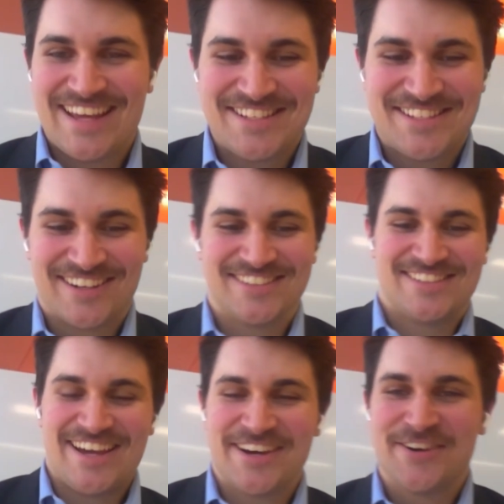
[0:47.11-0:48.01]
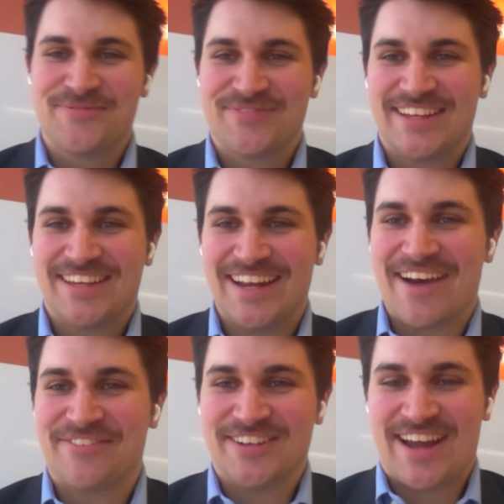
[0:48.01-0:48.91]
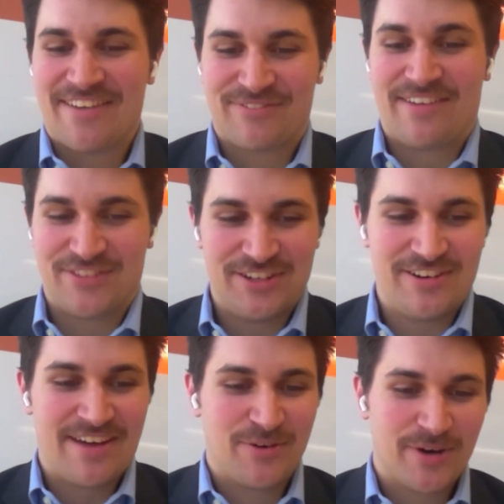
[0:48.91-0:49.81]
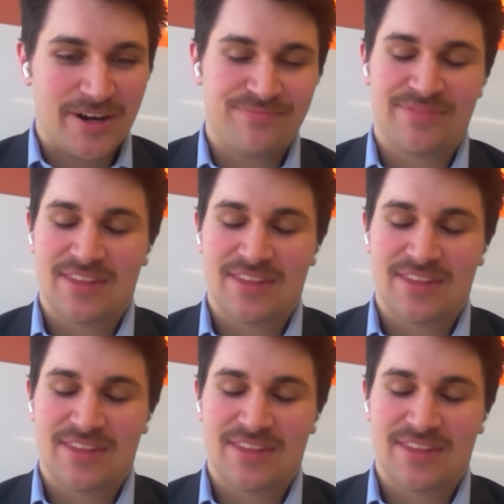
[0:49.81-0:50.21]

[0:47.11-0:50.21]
Thanks, Dr. Seiko. Good afternoon, everyone.